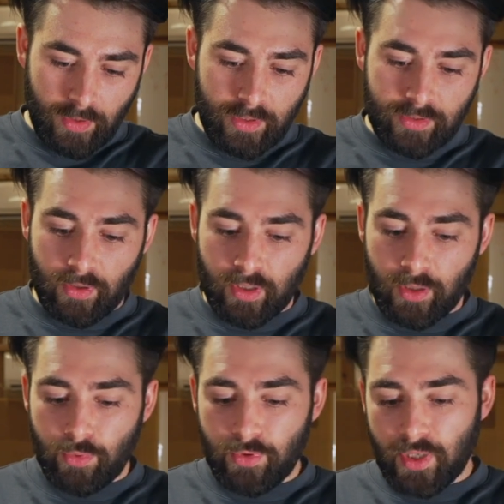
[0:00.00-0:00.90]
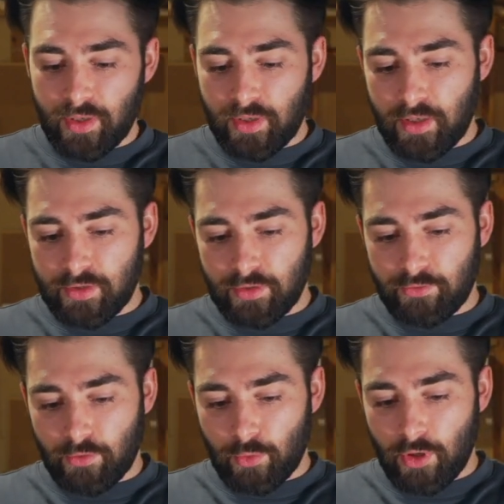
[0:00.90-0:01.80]
So I'm going to put that there just
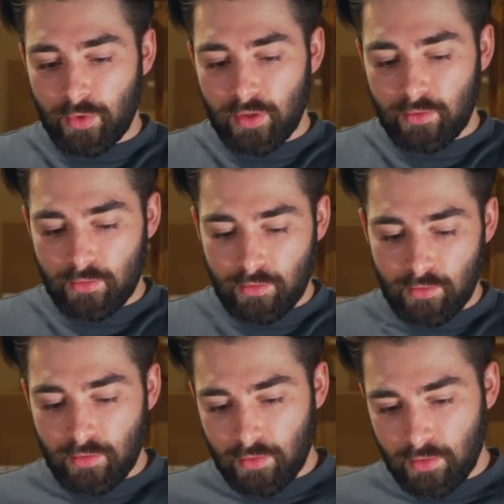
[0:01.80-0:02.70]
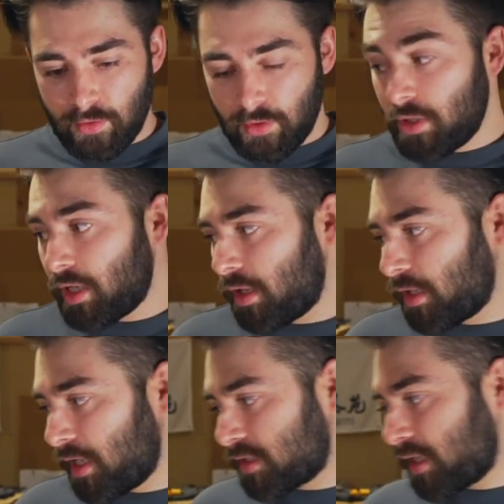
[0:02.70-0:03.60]
for a moment,
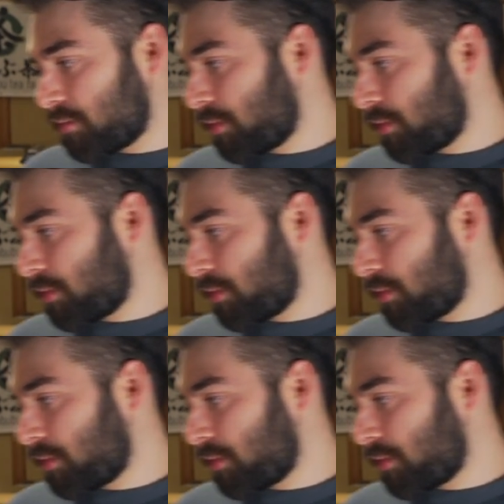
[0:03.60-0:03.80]
and let's get some